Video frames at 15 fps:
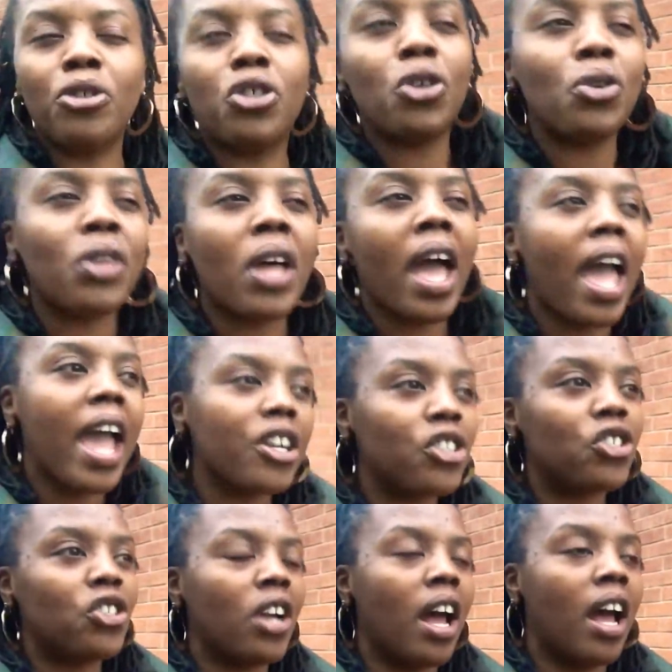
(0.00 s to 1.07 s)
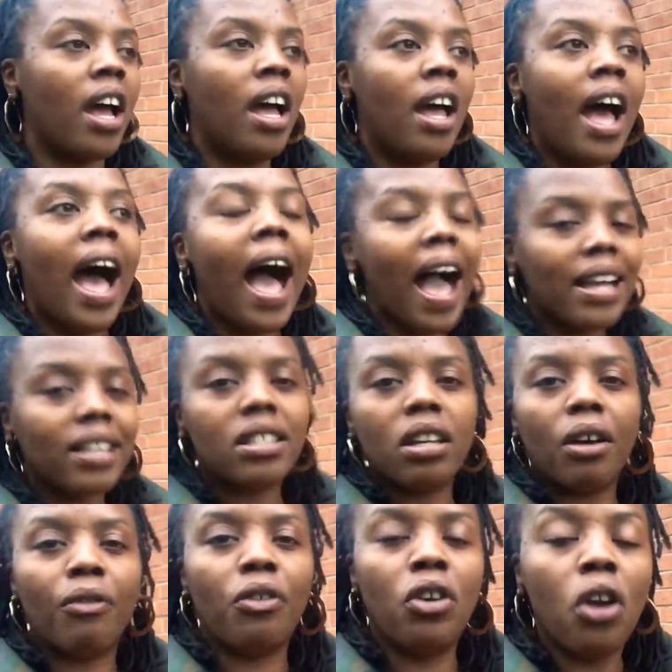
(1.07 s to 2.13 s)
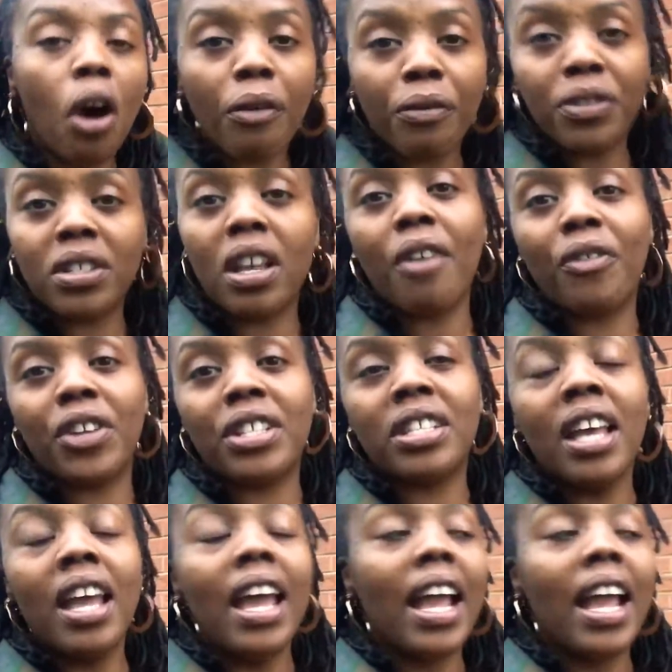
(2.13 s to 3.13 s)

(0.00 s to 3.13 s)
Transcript: Do that extra act of love service